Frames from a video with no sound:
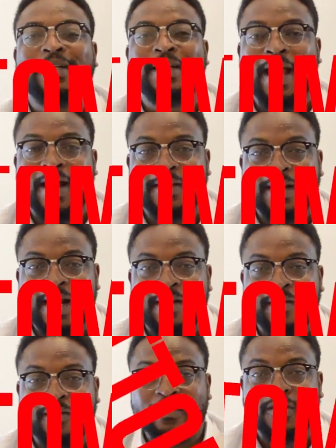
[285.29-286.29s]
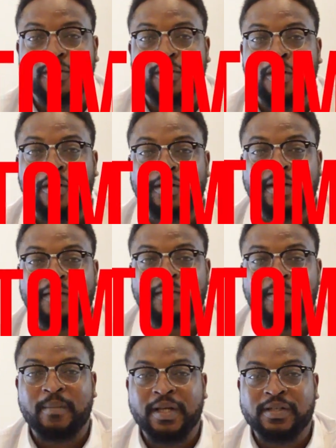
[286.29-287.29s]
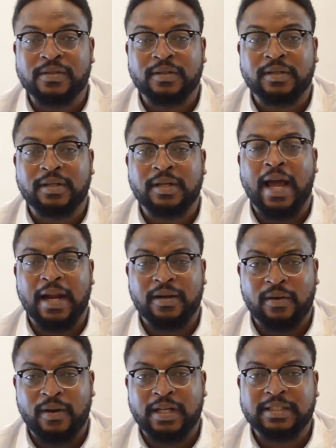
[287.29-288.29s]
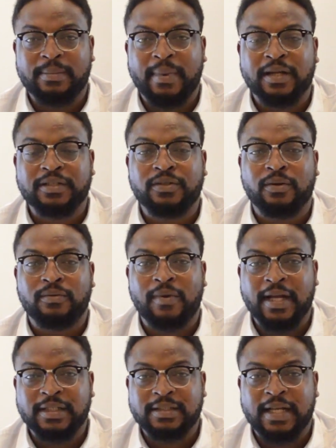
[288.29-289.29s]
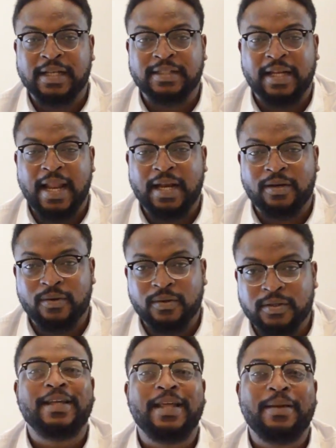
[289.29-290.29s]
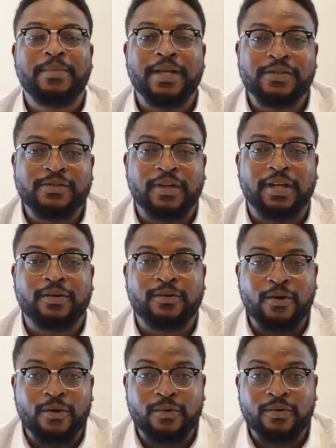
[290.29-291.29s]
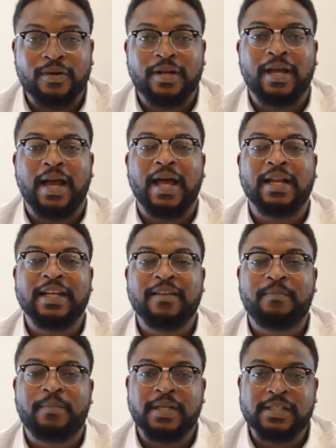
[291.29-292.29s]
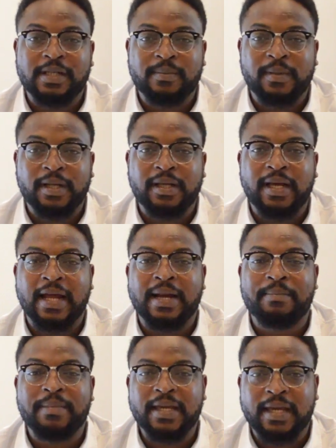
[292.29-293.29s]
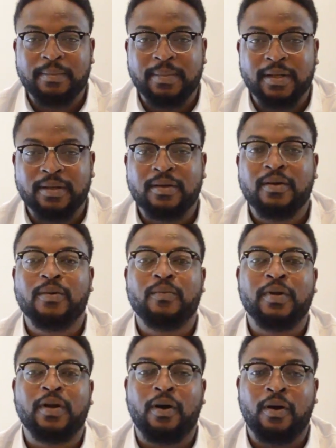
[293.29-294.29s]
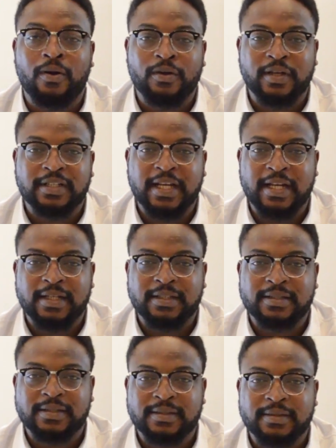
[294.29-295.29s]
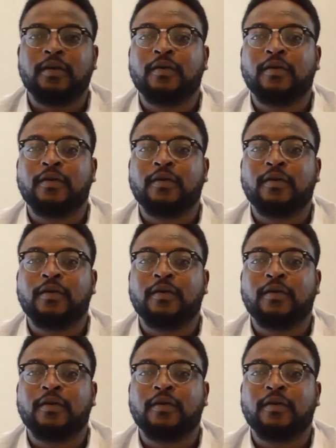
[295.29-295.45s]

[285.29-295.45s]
Now that I've given you all the information and knowledge about your rights as a landlord, that means you can go and live peaceably and amicably with all your tenants.